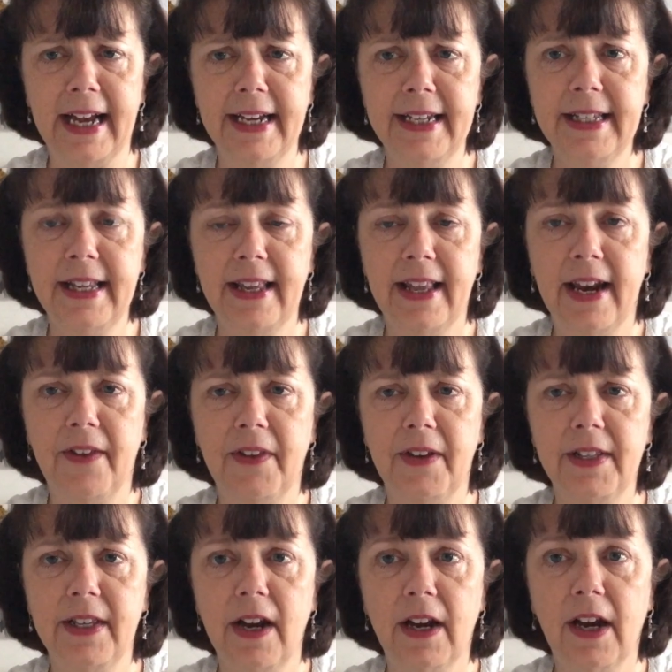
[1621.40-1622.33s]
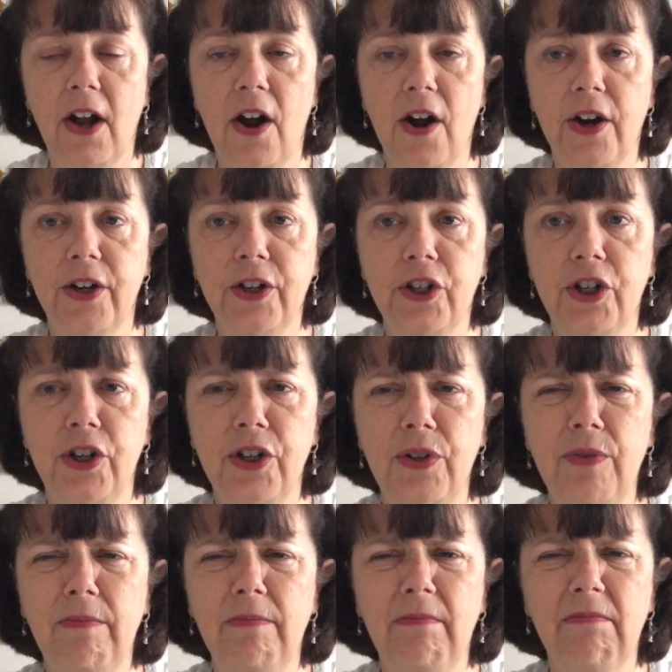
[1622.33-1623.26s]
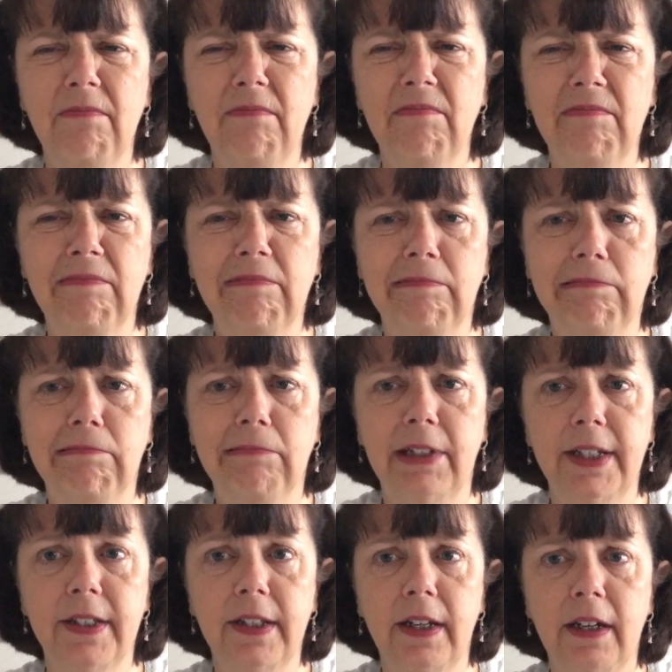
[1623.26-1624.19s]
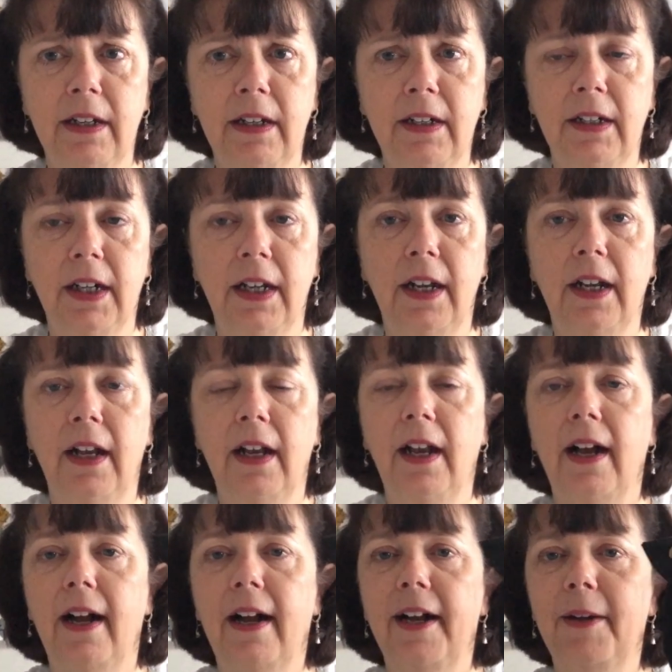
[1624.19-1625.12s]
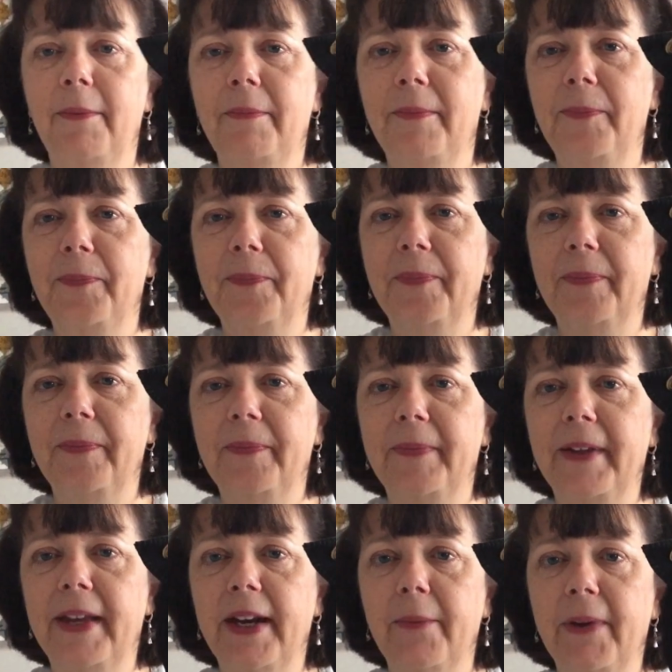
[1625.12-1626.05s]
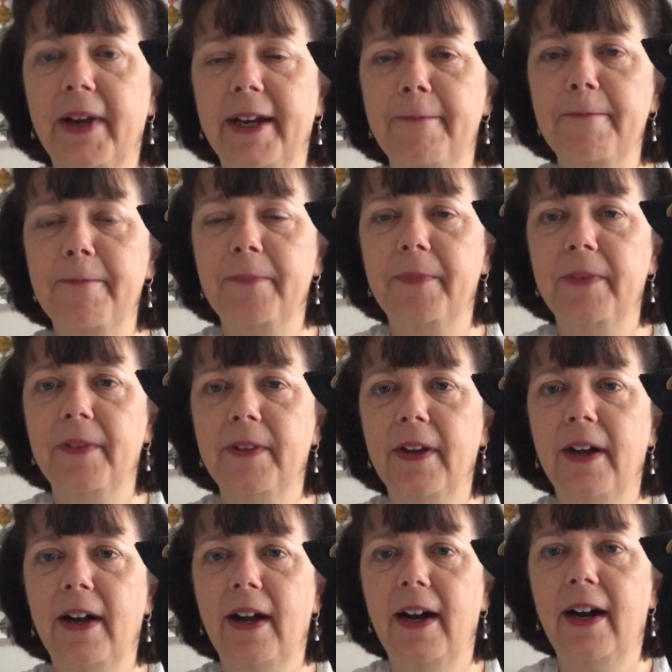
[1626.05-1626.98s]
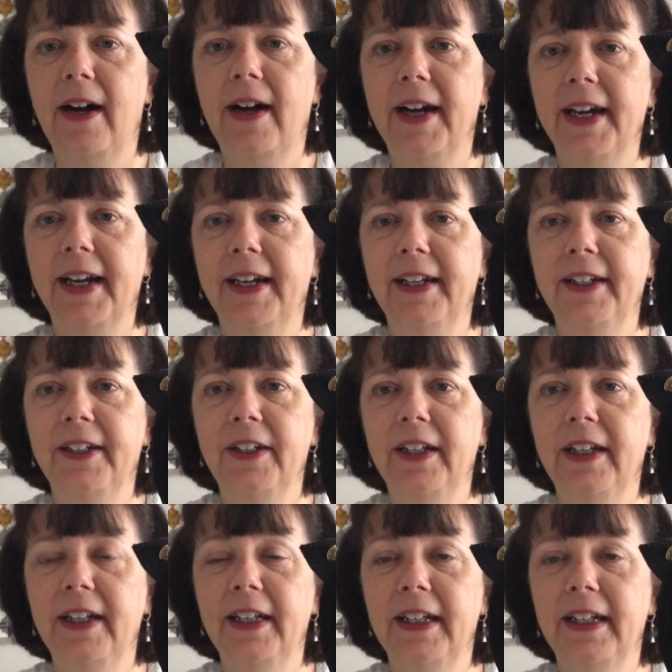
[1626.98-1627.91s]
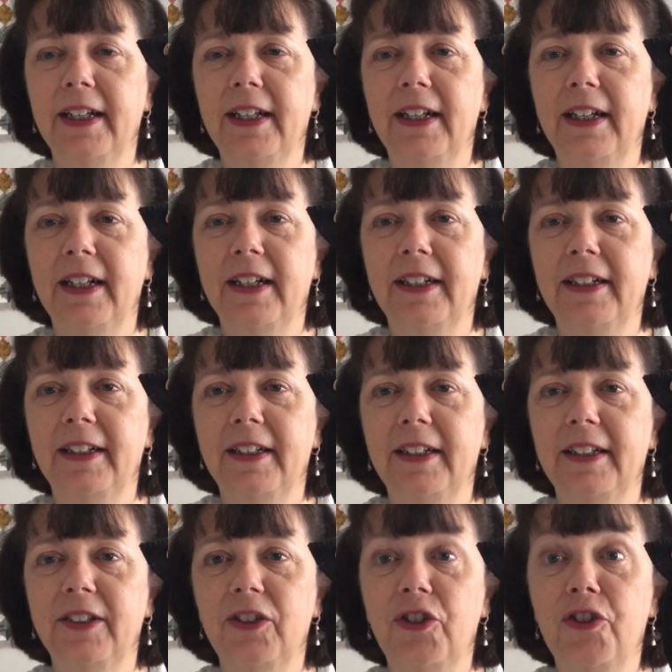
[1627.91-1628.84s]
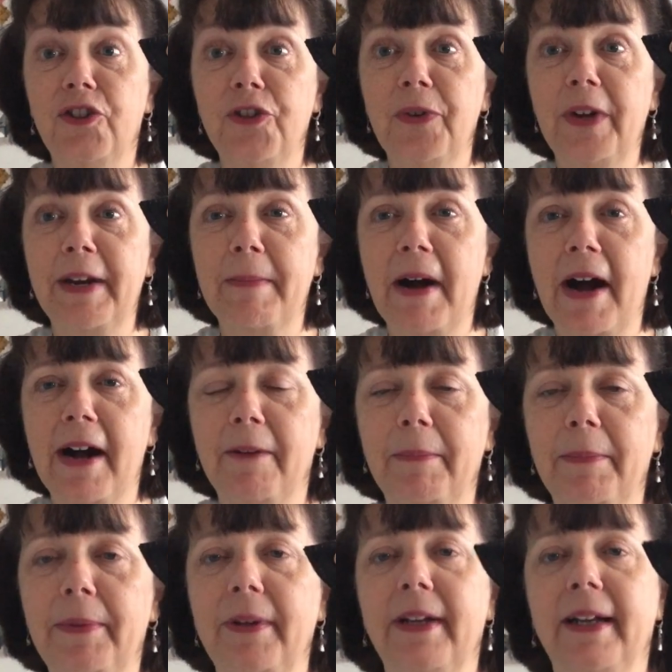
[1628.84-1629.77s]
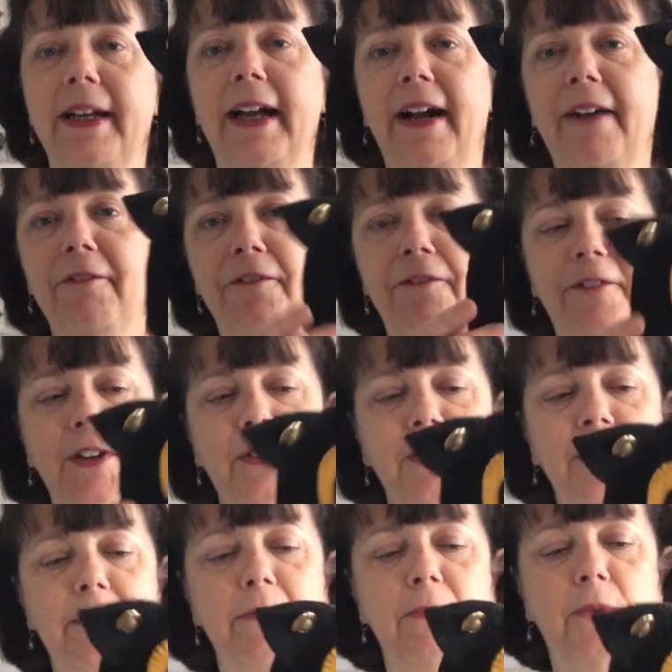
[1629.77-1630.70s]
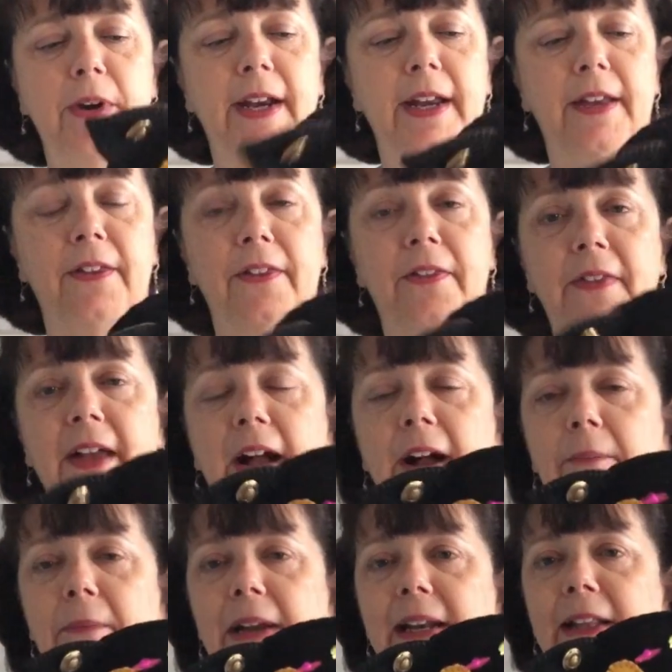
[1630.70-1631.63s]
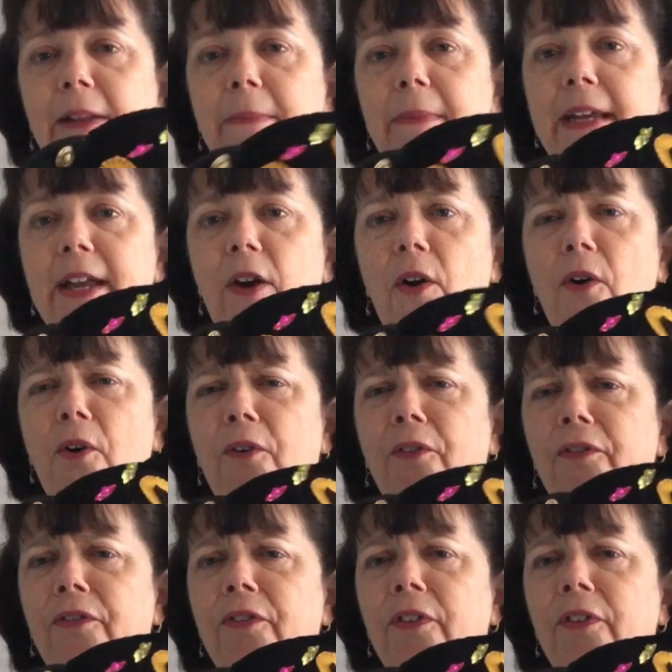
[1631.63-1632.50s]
isn't there? There's a cartoon. Is there? Anyway, I drew him up, filled him with a little bit of